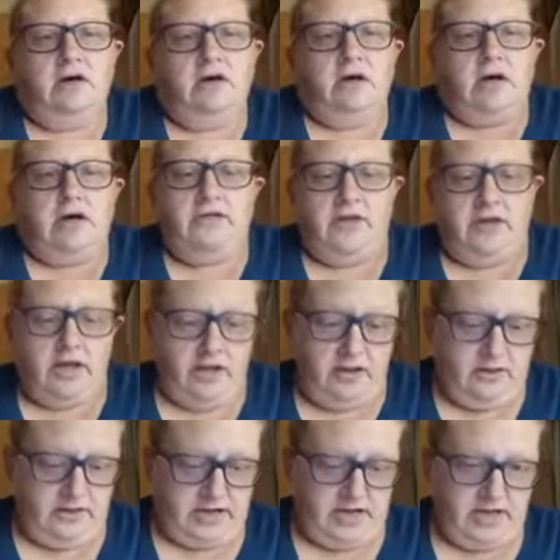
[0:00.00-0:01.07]
And then
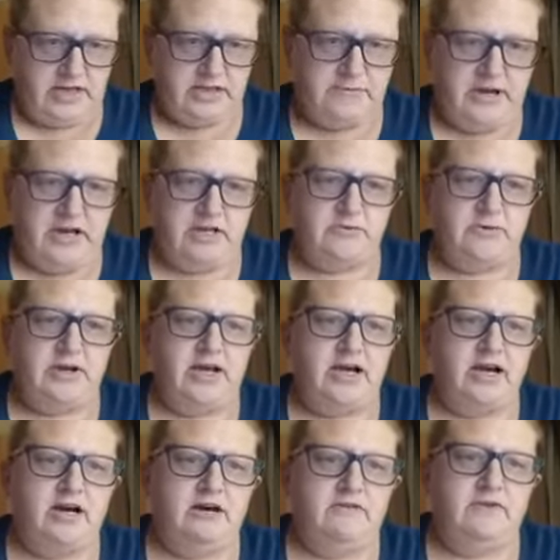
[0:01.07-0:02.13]
the next page we
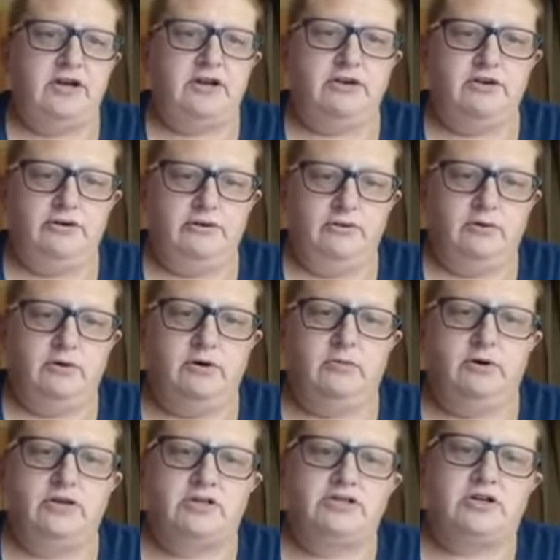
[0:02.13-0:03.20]
have a new
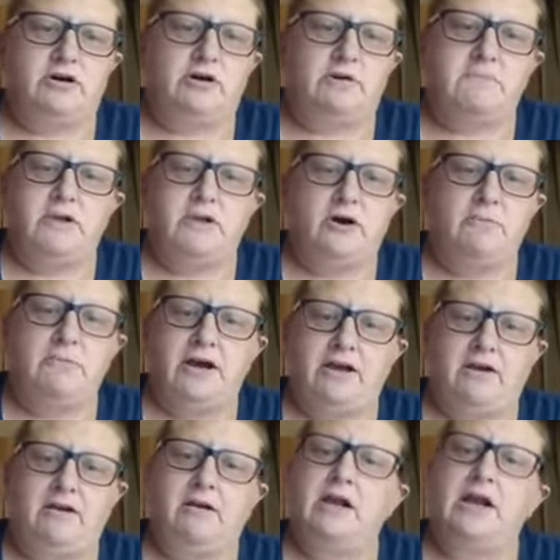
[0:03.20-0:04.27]
warmer. It's called Melt My
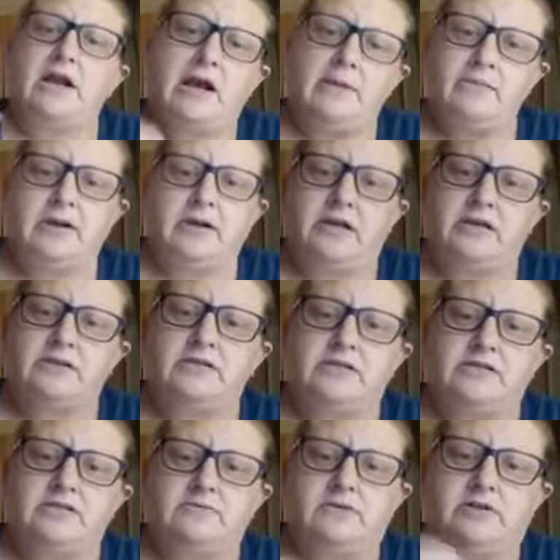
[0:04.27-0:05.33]
Heart, and I'm going to get
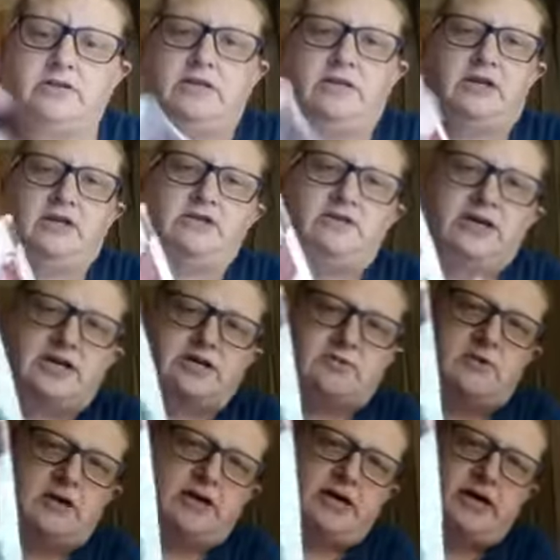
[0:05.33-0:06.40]
this one. Can you guess
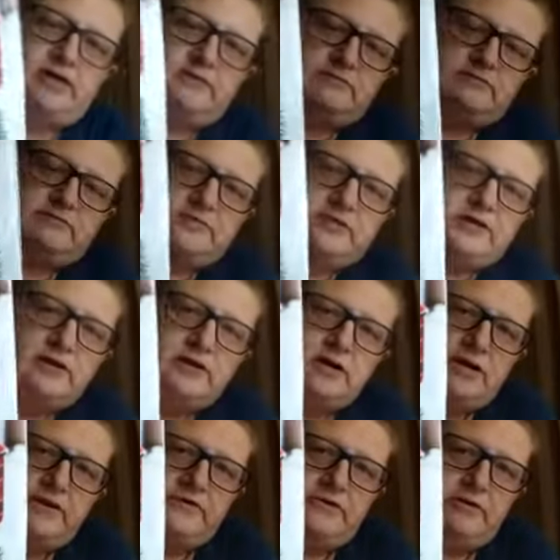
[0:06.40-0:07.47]
why?
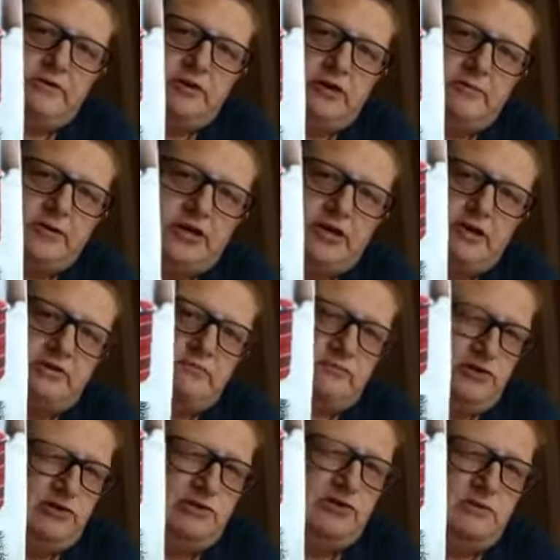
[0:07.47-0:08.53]
If you know me,
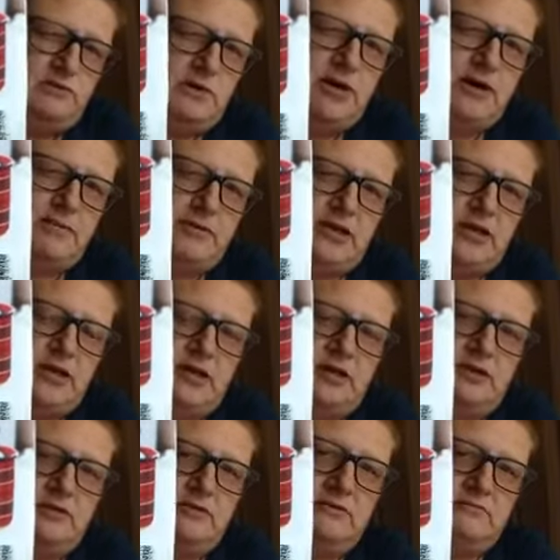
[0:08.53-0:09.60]
you know why I'm getting
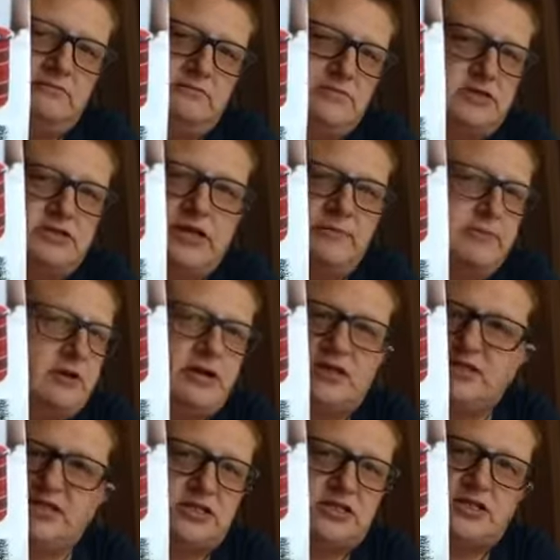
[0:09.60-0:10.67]
it. It's not
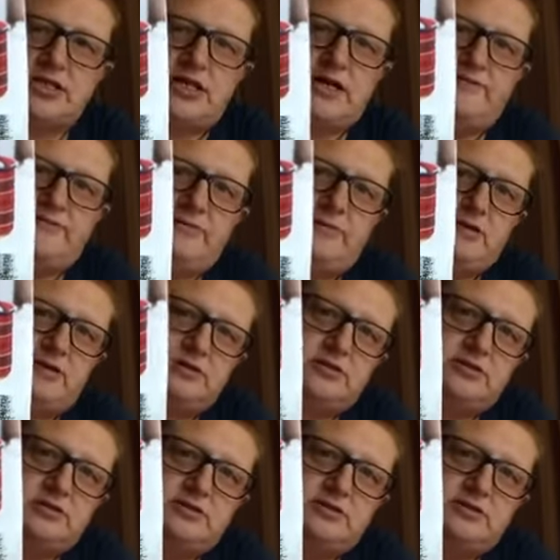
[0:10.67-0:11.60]
because it's a coffee mug.